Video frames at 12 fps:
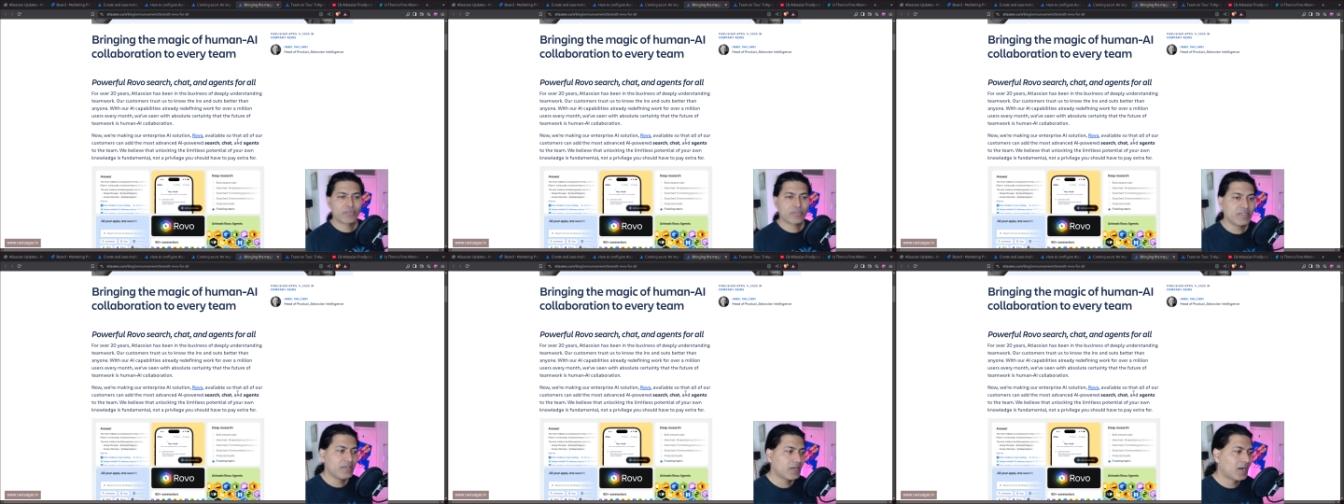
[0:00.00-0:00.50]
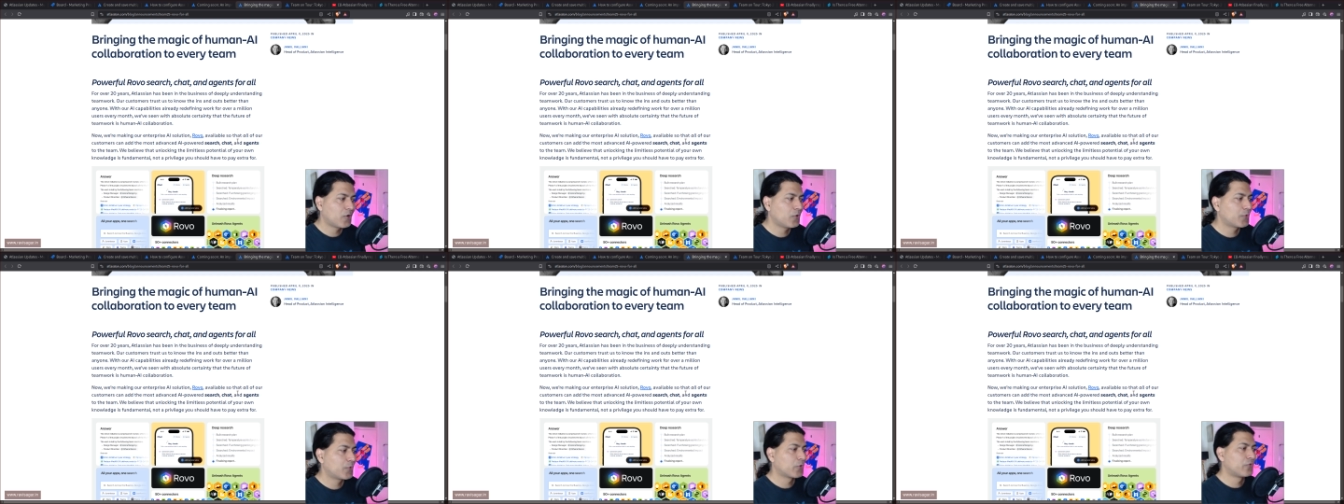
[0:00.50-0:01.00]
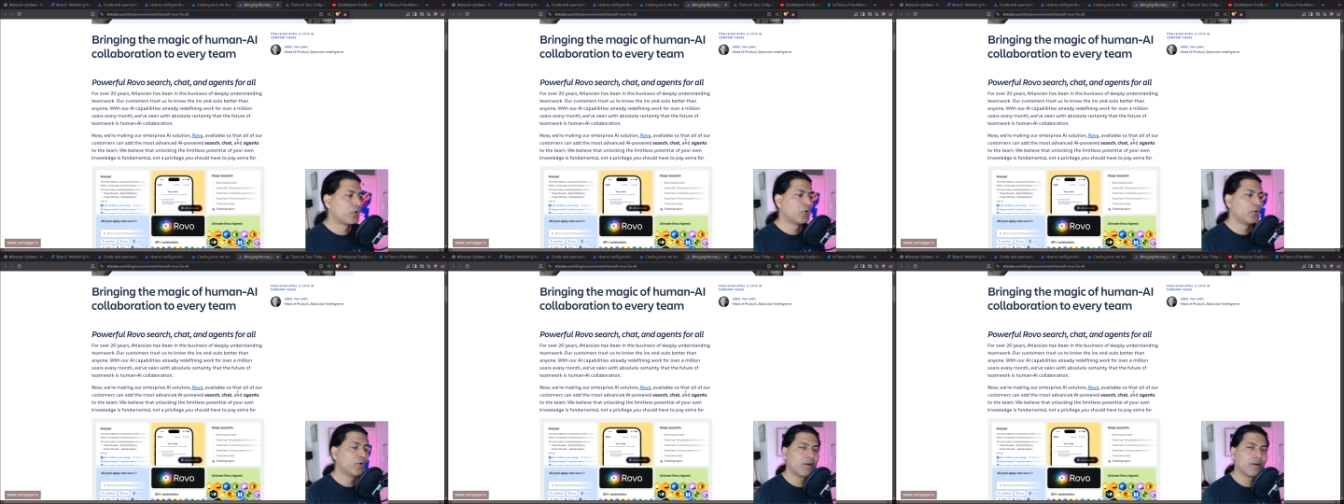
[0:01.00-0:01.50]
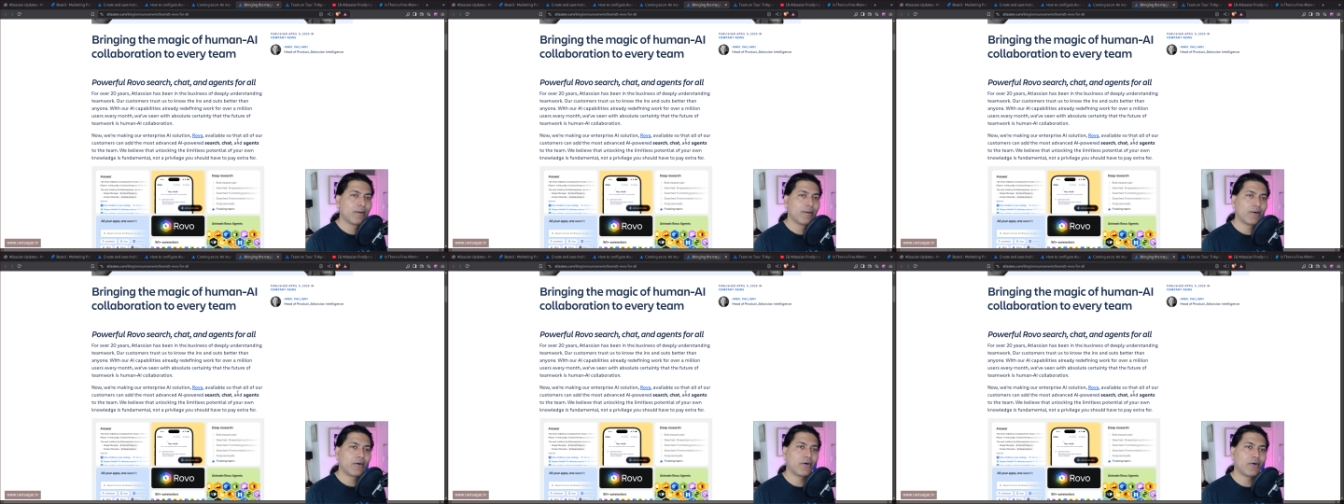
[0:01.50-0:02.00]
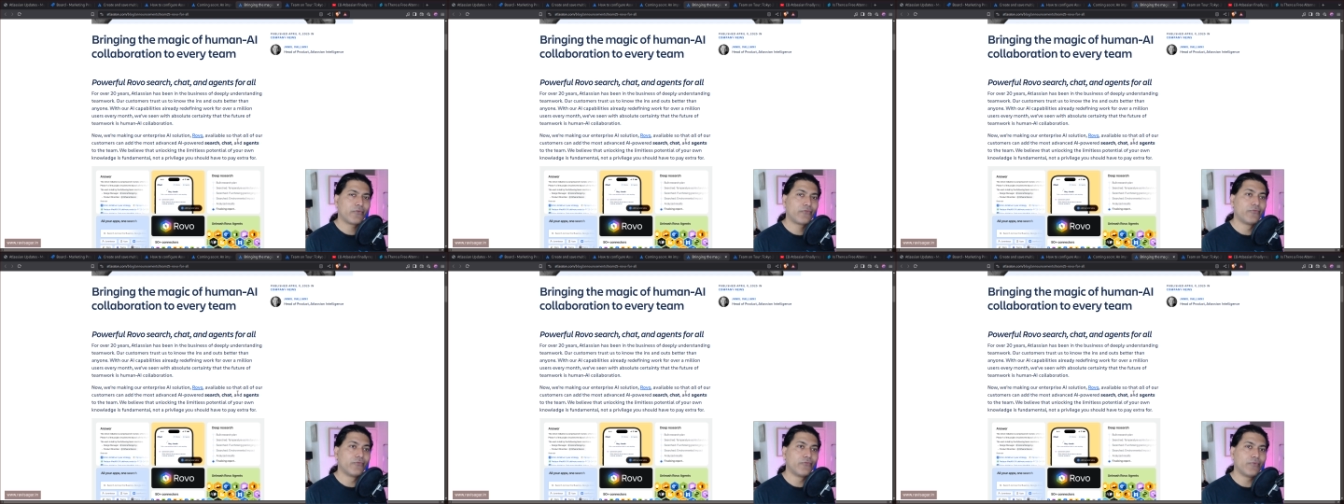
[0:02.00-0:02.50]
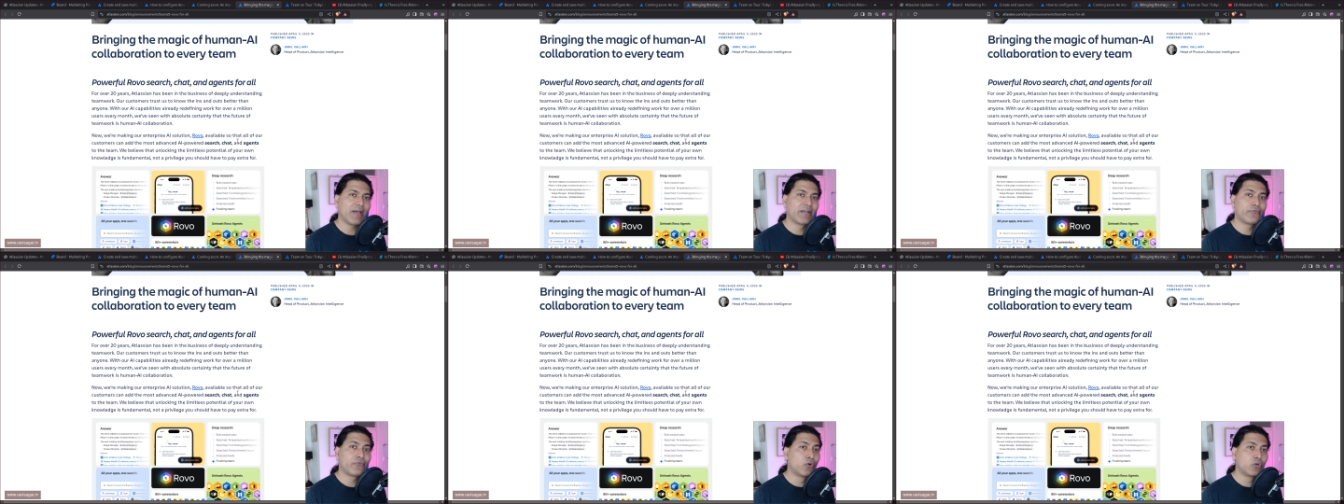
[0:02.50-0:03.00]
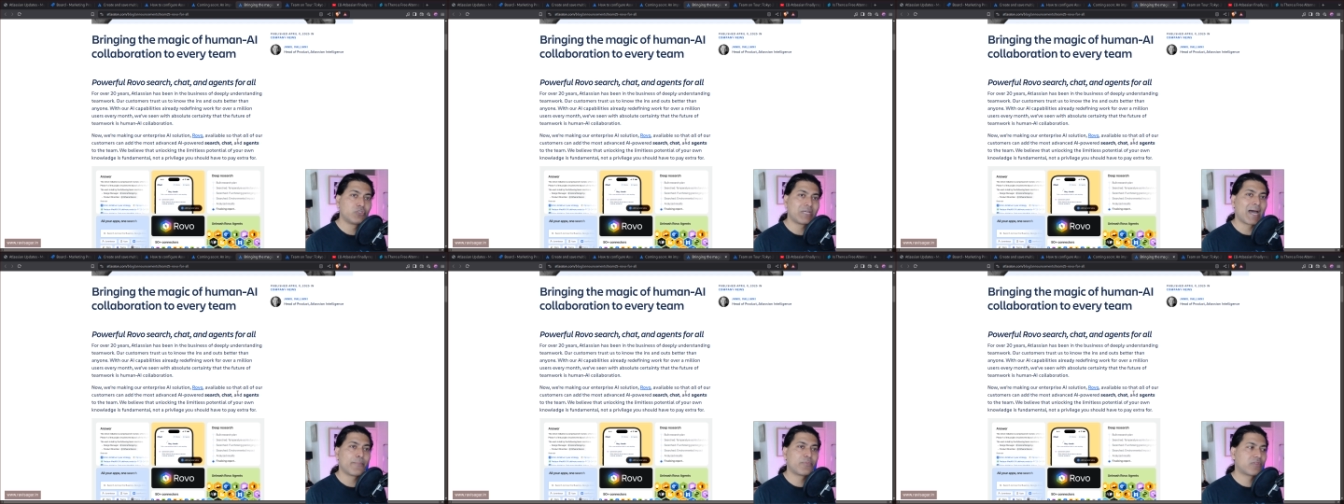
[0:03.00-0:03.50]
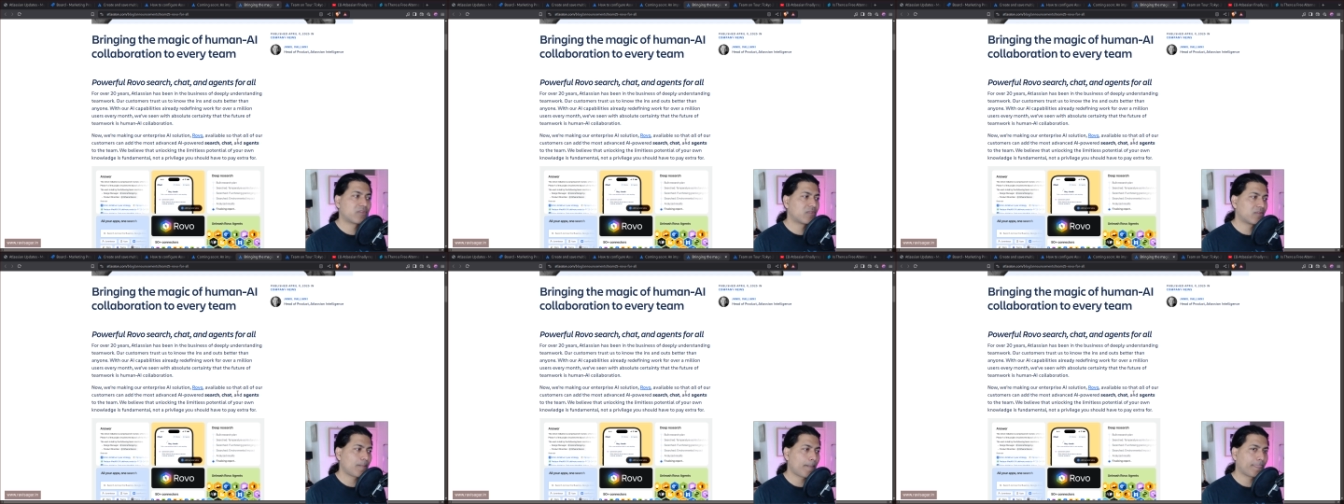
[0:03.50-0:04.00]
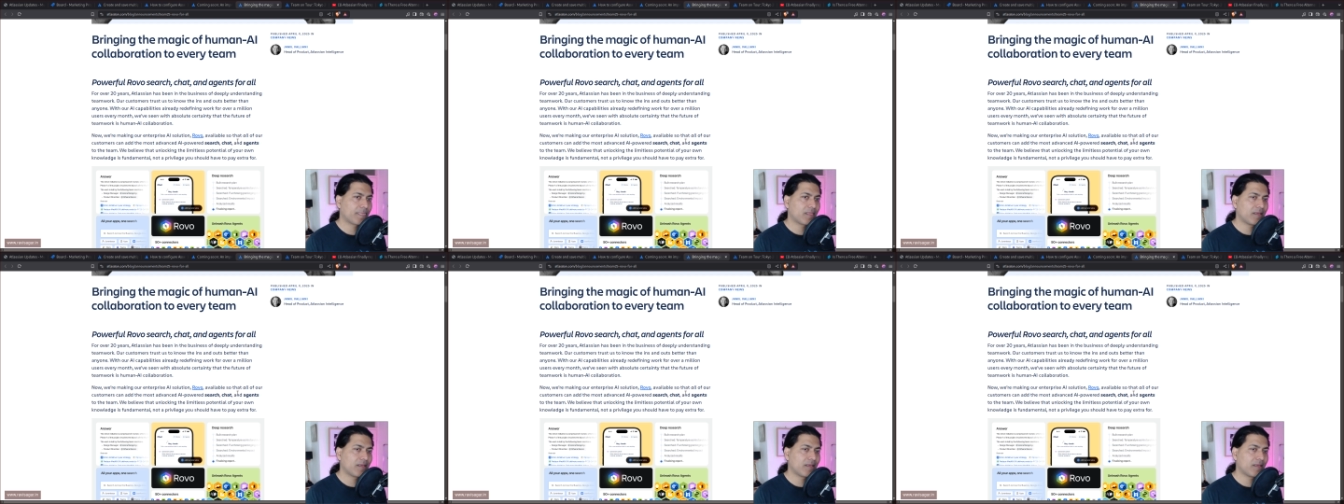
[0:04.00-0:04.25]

see how Rovo and Forge apps,